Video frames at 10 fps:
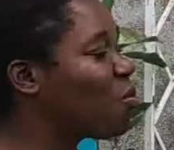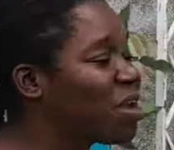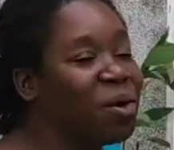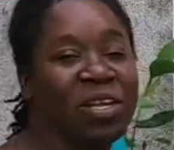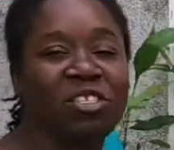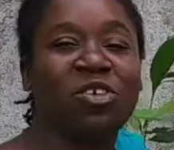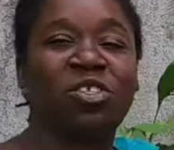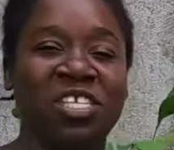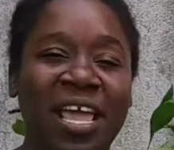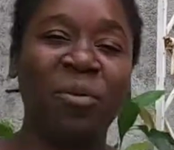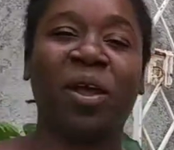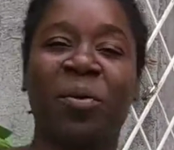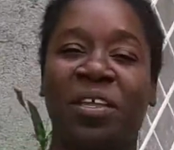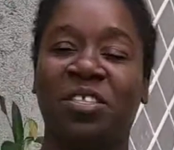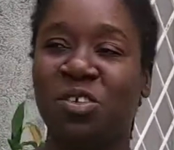today we're
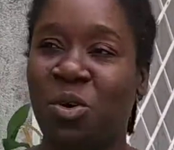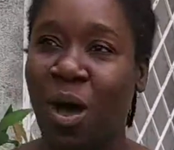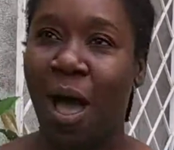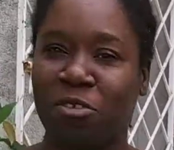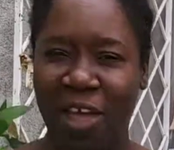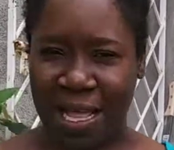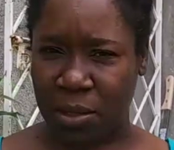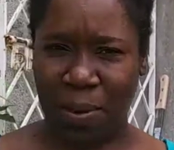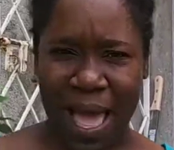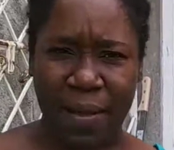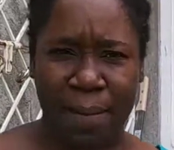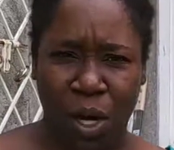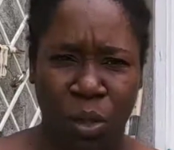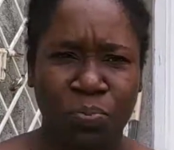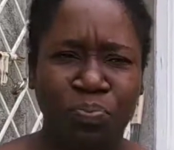going to transplant
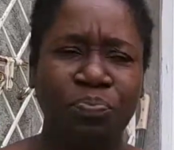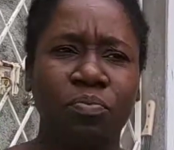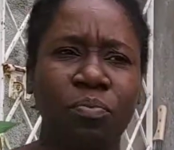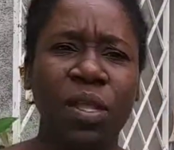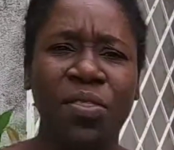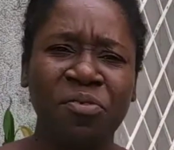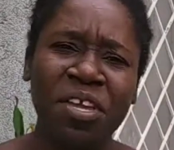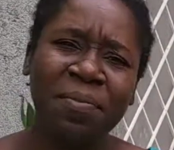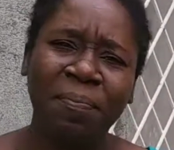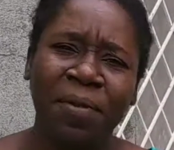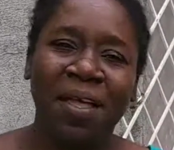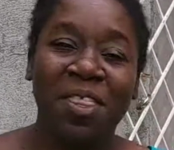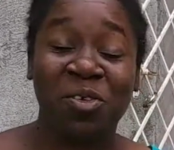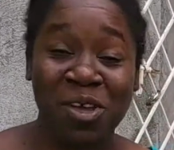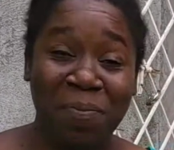about three
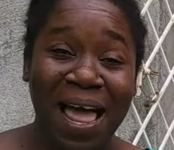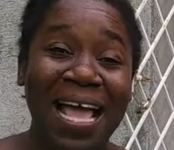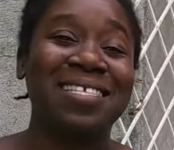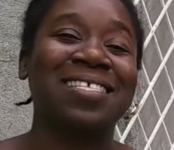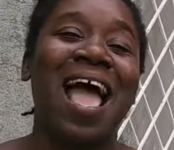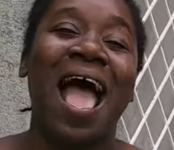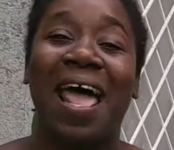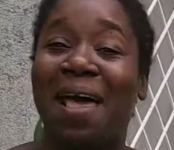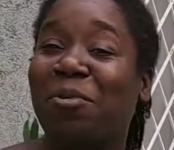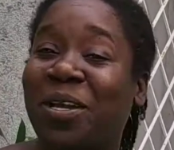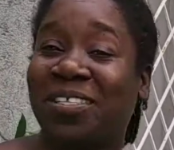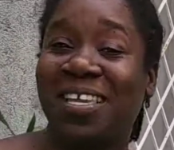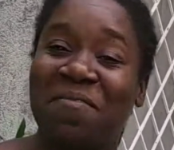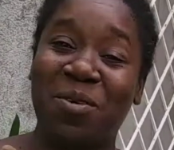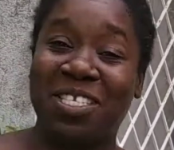plants, and I'm going to
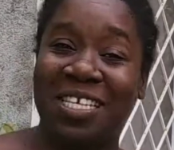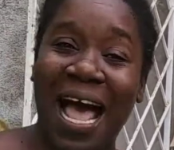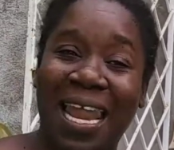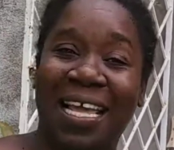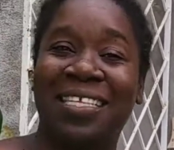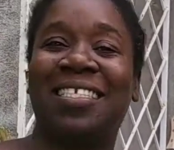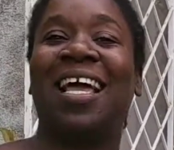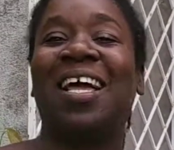give you a challenge.